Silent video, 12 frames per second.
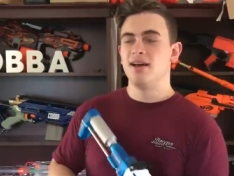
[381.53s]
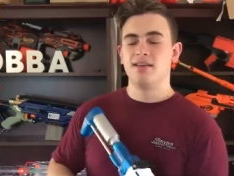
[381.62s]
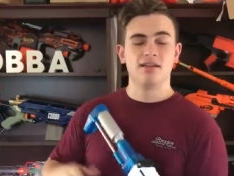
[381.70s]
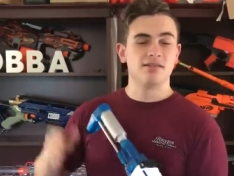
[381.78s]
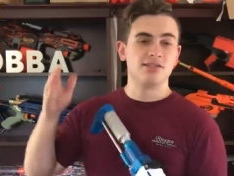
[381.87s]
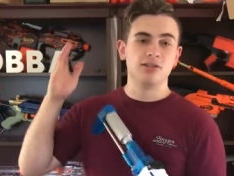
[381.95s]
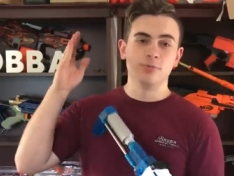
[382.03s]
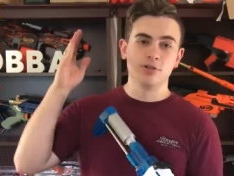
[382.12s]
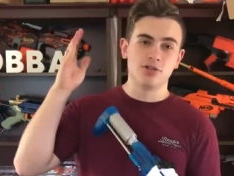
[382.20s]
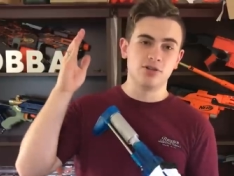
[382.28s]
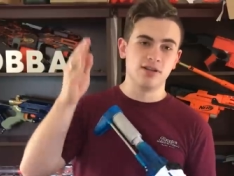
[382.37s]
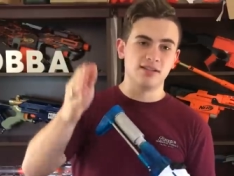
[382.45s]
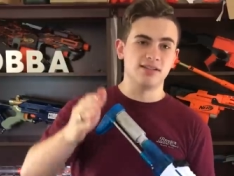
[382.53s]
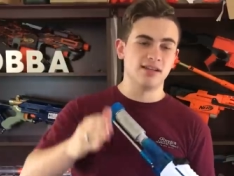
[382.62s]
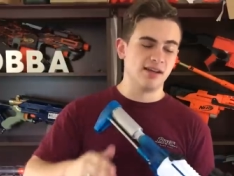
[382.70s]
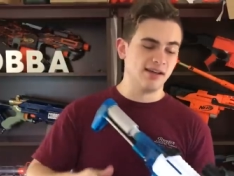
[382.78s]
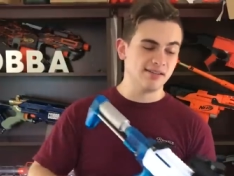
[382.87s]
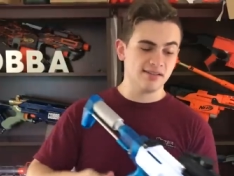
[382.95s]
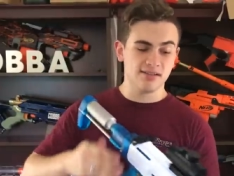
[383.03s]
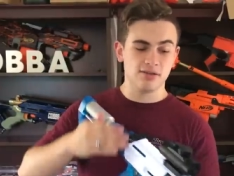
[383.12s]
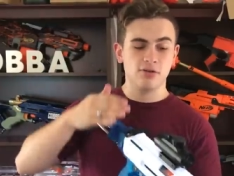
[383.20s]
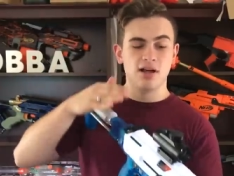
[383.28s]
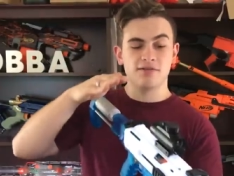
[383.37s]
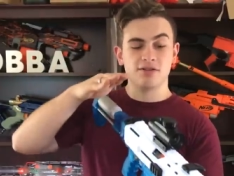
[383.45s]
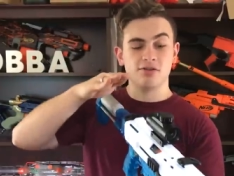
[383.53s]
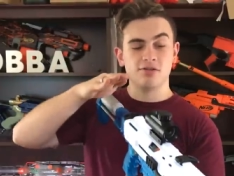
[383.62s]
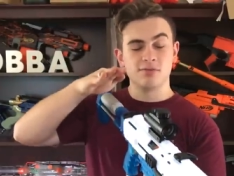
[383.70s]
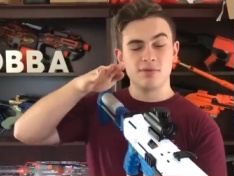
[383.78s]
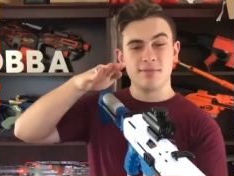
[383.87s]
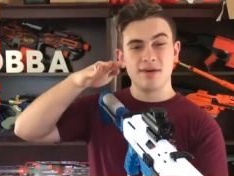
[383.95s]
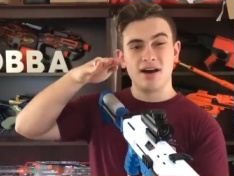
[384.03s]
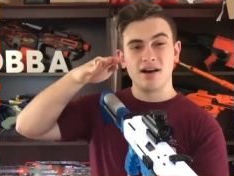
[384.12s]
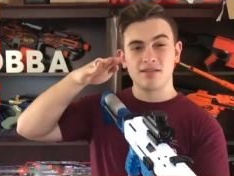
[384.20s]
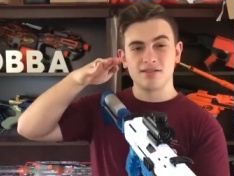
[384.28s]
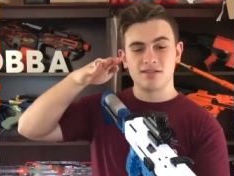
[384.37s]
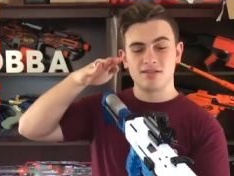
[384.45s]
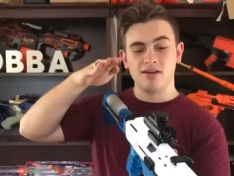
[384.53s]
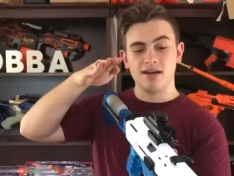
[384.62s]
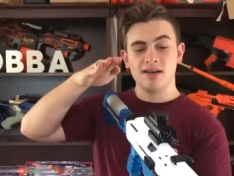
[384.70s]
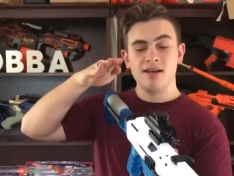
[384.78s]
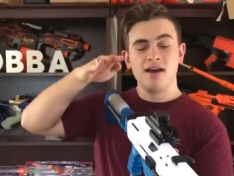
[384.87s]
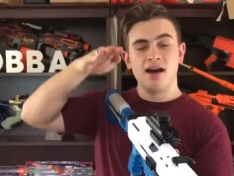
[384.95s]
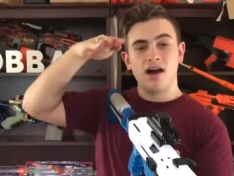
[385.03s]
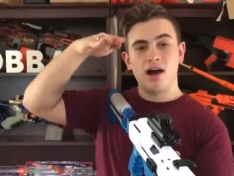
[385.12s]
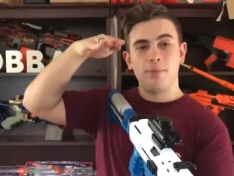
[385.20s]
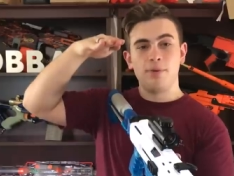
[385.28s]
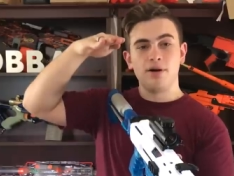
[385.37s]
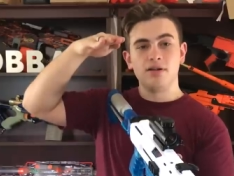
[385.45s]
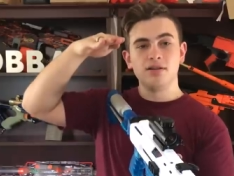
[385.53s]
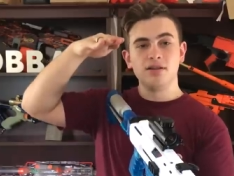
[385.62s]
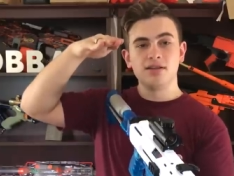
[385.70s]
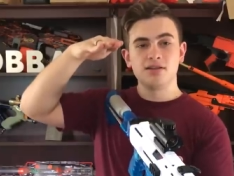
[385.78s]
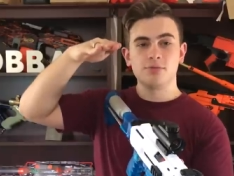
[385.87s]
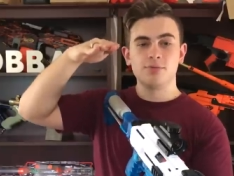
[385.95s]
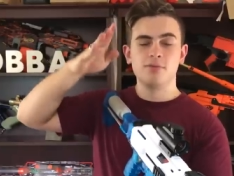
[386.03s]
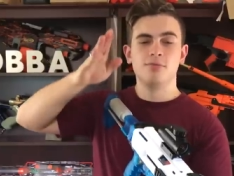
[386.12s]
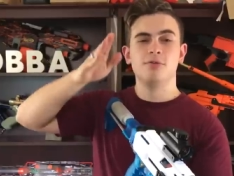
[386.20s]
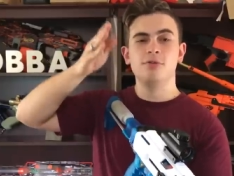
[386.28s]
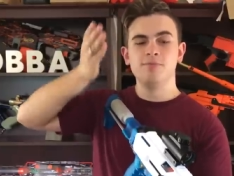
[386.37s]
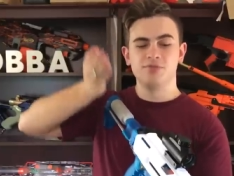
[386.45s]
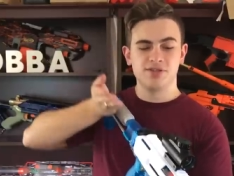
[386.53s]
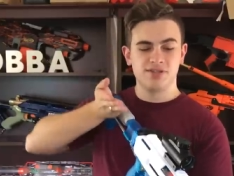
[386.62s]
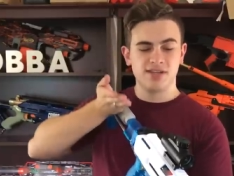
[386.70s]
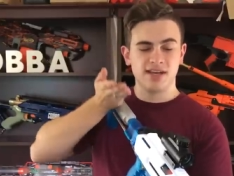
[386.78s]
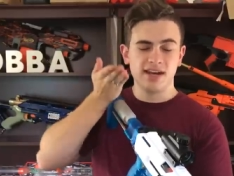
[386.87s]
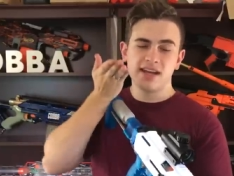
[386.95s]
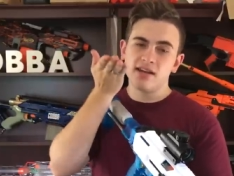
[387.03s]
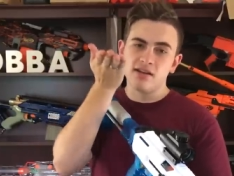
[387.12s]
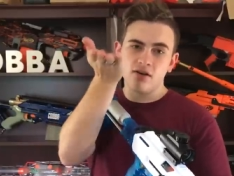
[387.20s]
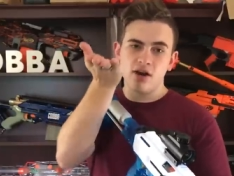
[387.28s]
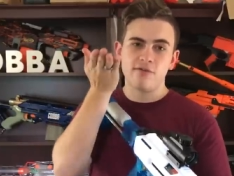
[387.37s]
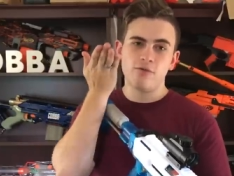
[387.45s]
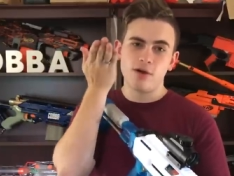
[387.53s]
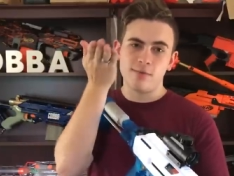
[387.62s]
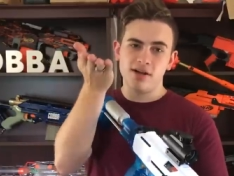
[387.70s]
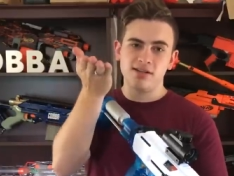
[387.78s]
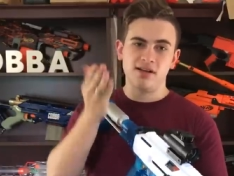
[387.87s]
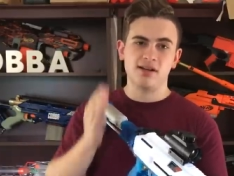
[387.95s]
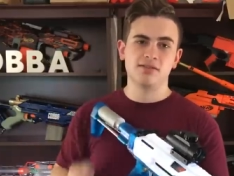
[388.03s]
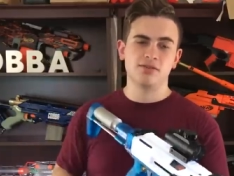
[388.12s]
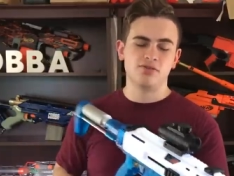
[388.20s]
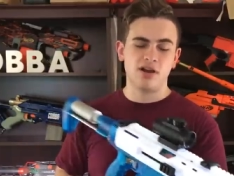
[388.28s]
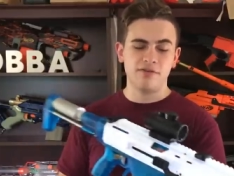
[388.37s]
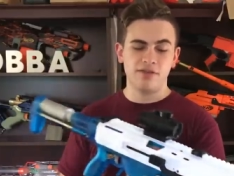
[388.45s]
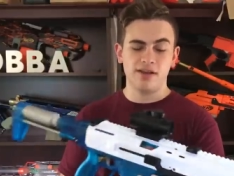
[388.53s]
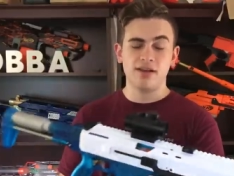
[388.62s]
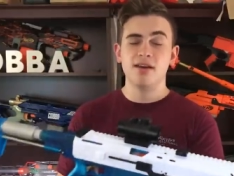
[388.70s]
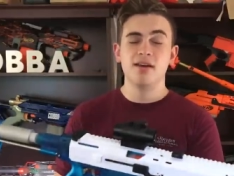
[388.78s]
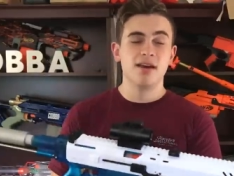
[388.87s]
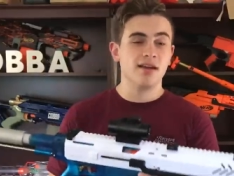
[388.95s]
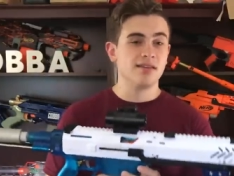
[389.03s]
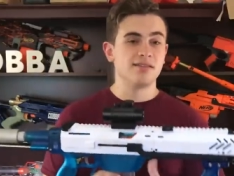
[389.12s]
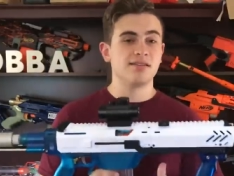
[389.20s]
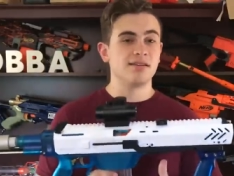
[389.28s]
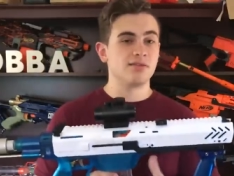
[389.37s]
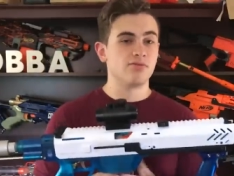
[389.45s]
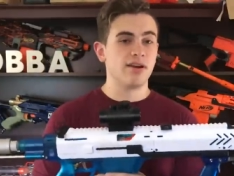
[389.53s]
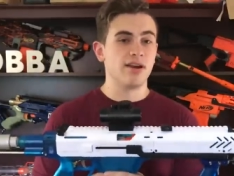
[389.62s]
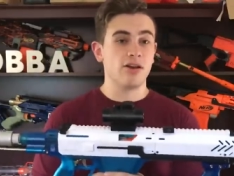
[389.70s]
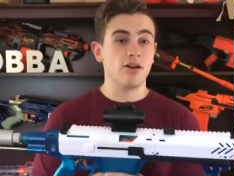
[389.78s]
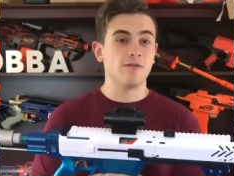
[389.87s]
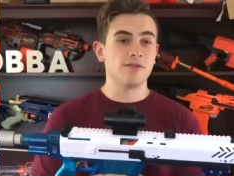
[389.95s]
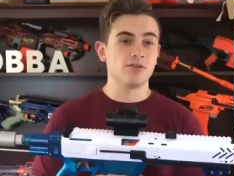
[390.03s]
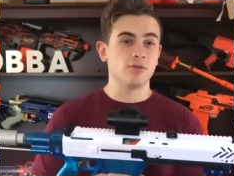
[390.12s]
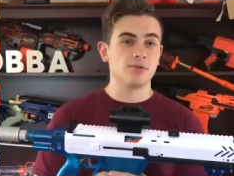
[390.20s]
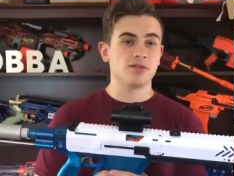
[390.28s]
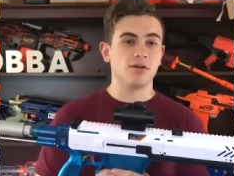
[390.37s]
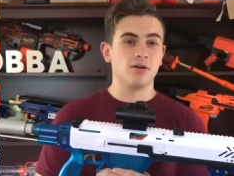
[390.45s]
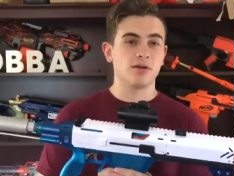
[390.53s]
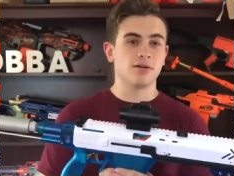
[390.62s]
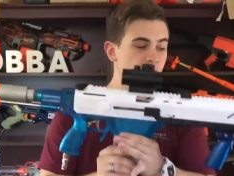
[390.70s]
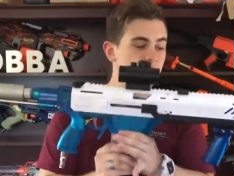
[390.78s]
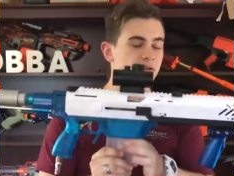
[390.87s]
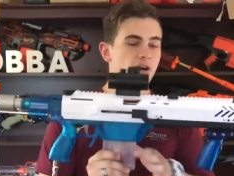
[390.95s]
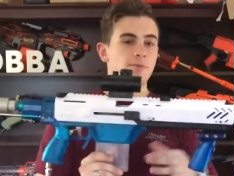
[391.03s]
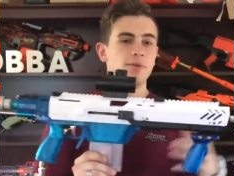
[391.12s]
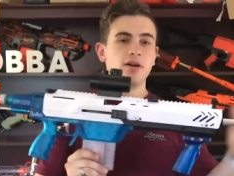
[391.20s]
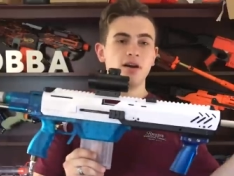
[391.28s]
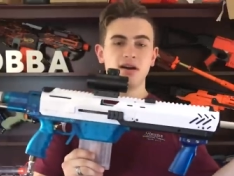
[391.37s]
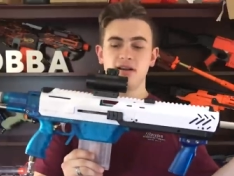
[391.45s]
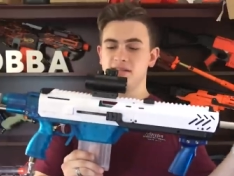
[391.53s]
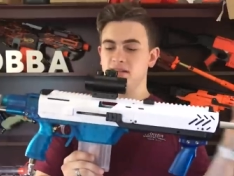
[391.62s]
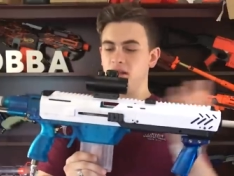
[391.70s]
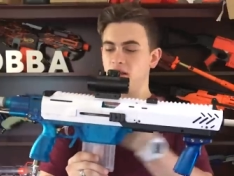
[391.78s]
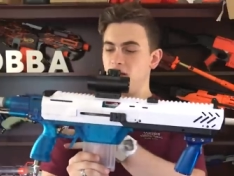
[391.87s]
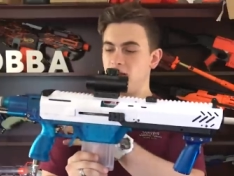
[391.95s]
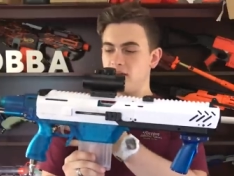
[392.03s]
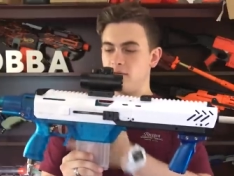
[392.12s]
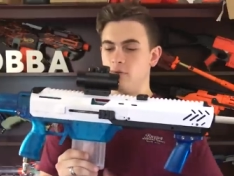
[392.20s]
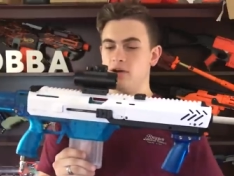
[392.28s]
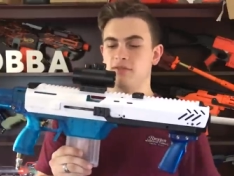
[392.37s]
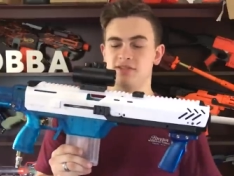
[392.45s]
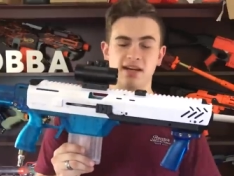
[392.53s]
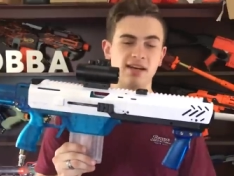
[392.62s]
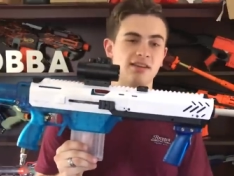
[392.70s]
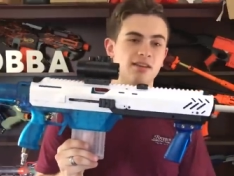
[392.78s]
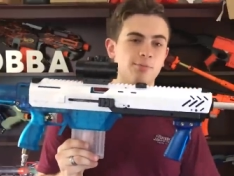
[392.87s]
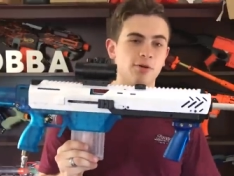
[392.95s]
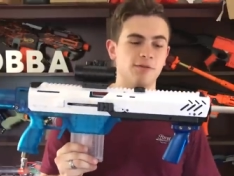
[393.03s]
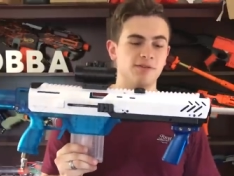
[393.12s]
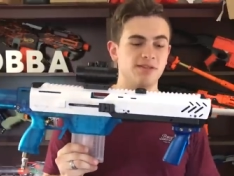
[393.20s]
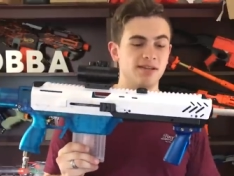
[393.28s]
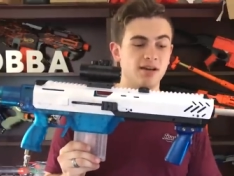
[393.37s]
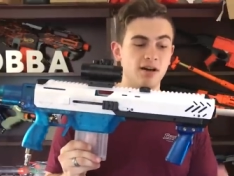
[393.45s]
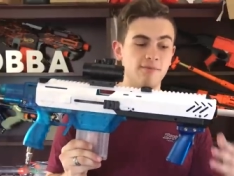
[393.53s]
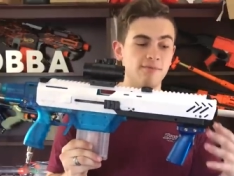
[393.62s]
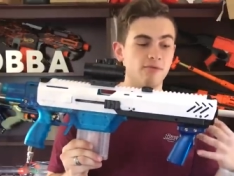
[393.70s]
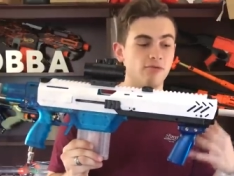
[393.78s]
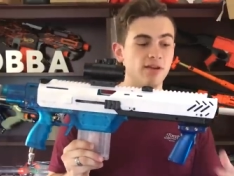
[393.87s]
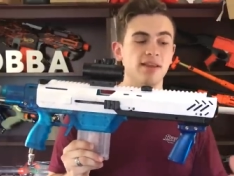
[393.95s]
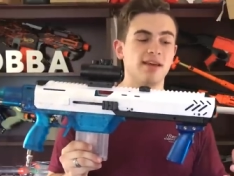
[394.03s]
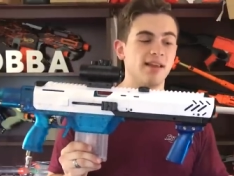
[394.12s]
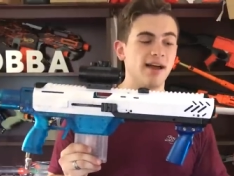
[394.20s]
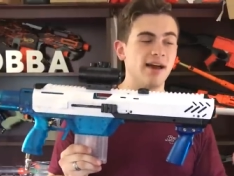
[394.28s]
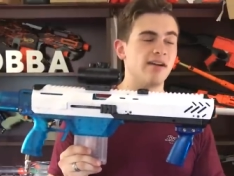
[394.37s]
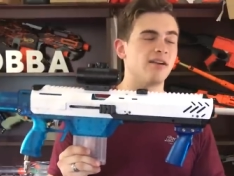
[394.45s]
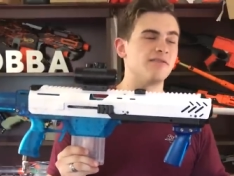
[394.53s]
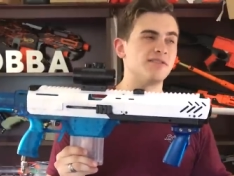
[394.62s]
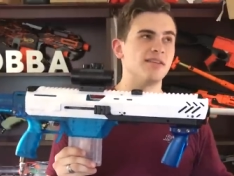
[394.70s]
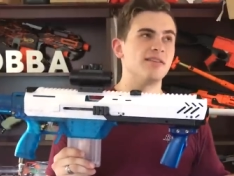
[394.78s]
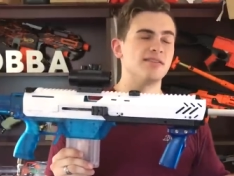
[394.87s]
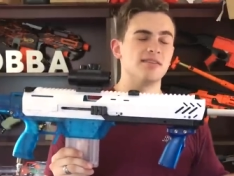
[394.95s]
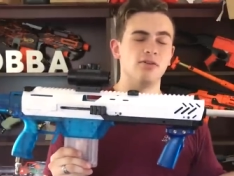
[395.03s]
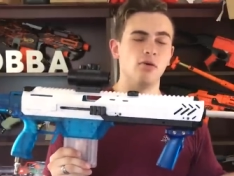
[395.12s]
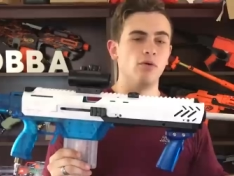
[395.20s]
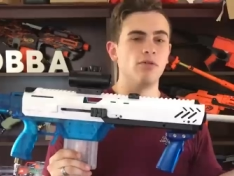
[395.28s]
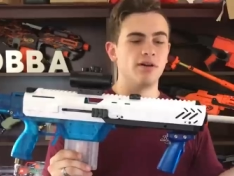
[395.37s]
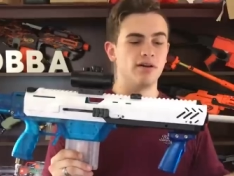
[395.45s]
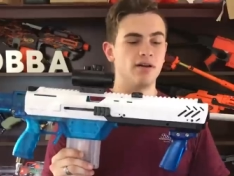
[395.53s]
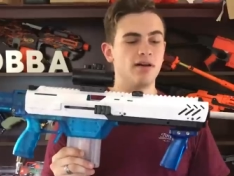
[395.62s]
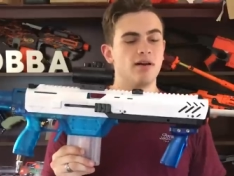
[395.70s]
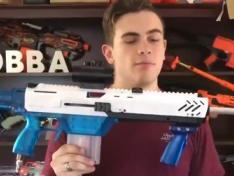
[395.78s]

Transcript: and that'll still be shooting dead lasers. All I have to do is maybe arc the sight up a little bit more, just to get in line for where my darts are traveling, and this thing's ready to go for Superstock. So I hope you guys like where I've taken the Prophecy. I'm really glad, and I've said this in all the